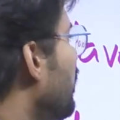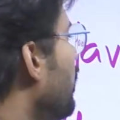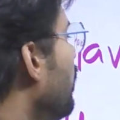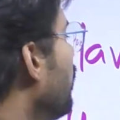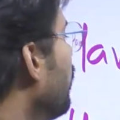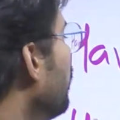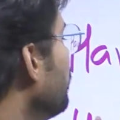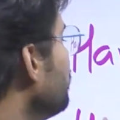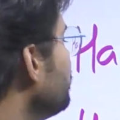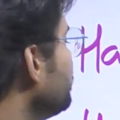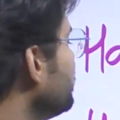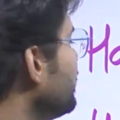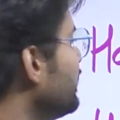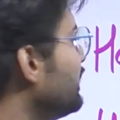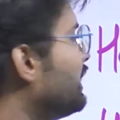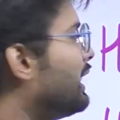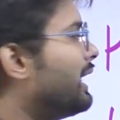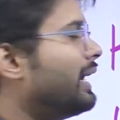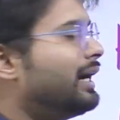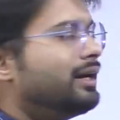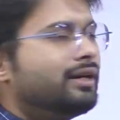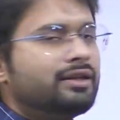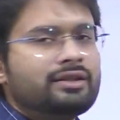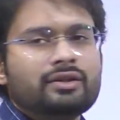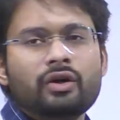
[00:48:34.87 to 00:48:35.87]
own the
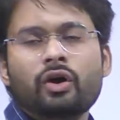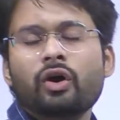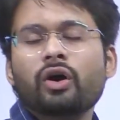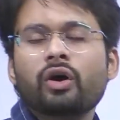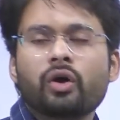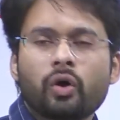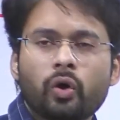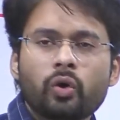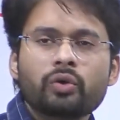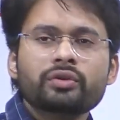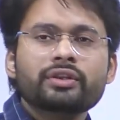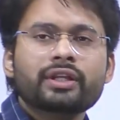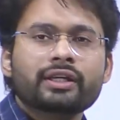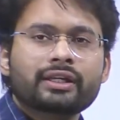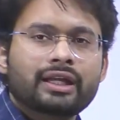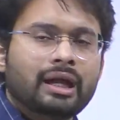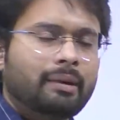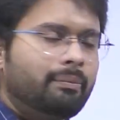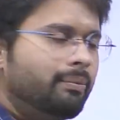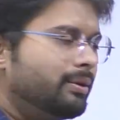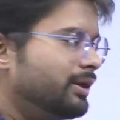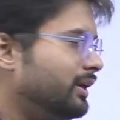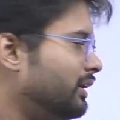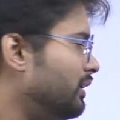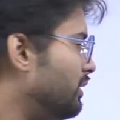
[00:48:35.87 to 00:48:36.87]
land or own the
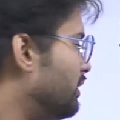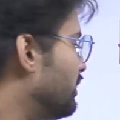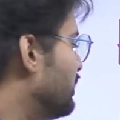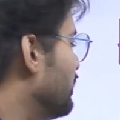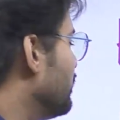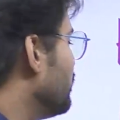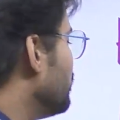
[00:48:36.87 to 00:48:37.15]
capital,